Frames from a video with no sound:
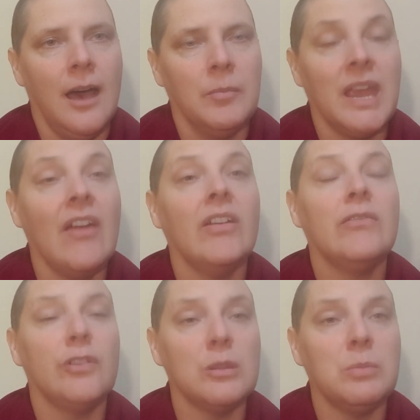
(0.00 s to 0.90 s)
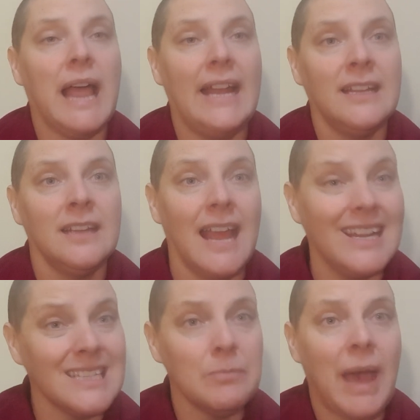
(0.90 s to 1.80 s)
caring for the planet. And
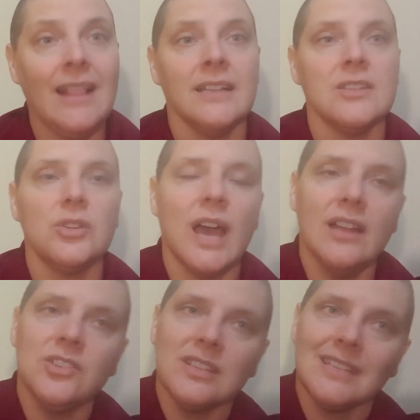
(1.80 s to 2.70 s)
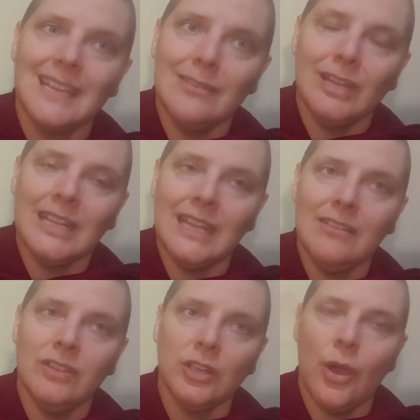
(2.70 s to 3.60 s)
it's a balance. You can't just give
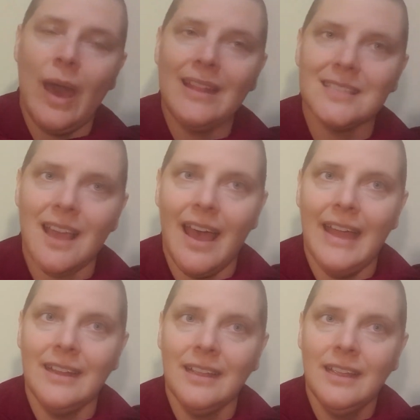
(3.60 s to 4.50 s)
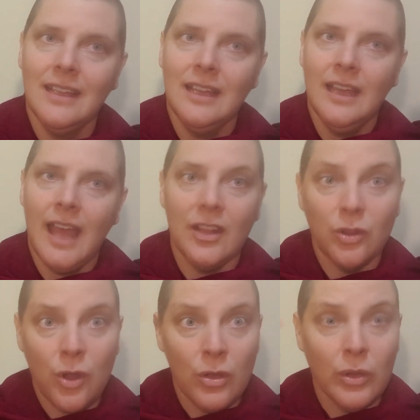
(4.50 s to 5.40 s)
and go outside and
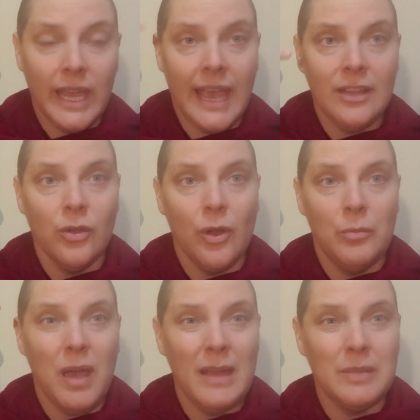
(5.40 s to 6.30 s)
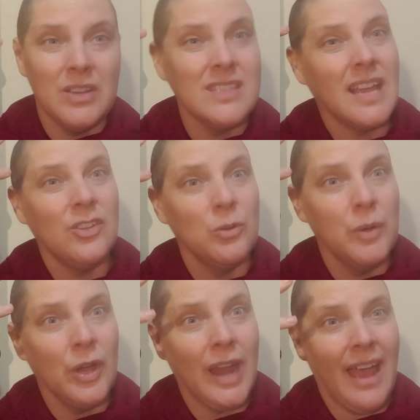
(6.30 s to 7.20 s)
you're not looking at your own mind, because then you'll
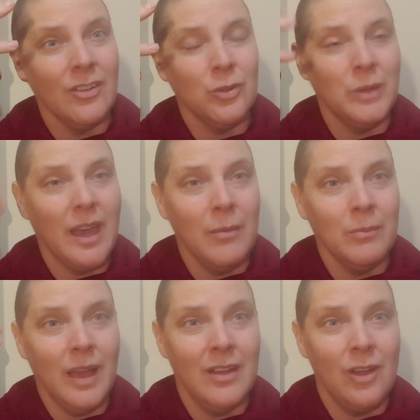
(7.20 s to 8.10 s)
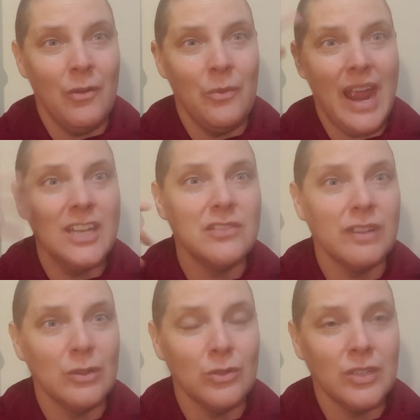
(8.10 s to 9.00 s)
burn out. You'll become a
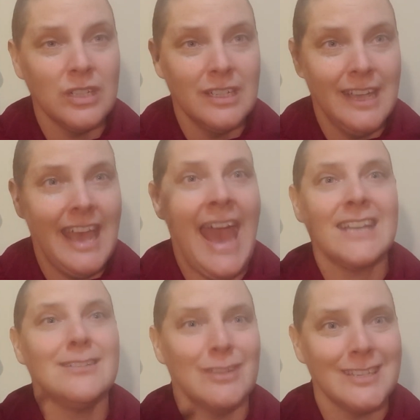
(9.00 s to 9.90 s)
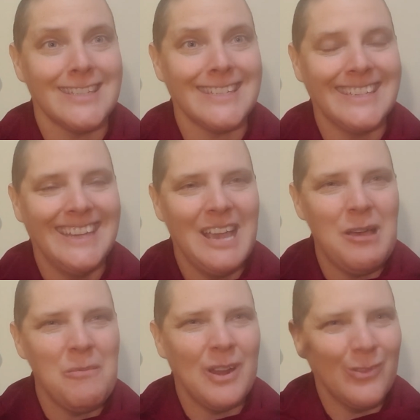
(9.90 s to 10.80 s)
rage-filled activist.
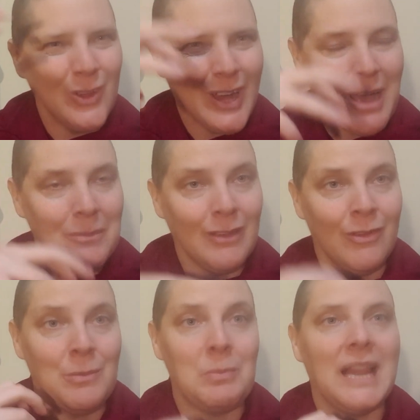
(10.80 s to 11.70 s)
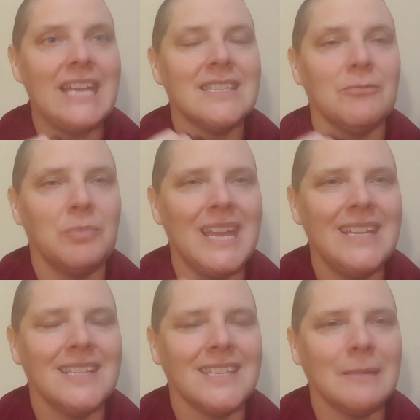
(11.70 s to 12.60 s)
But if you're coming from a place of
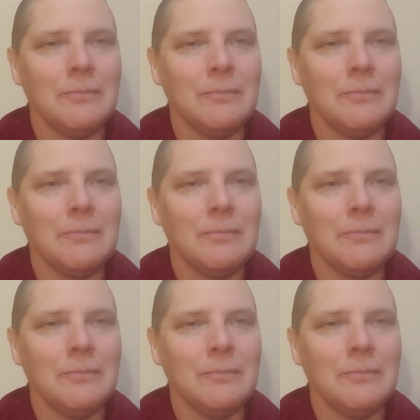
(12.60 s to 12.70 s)
peace,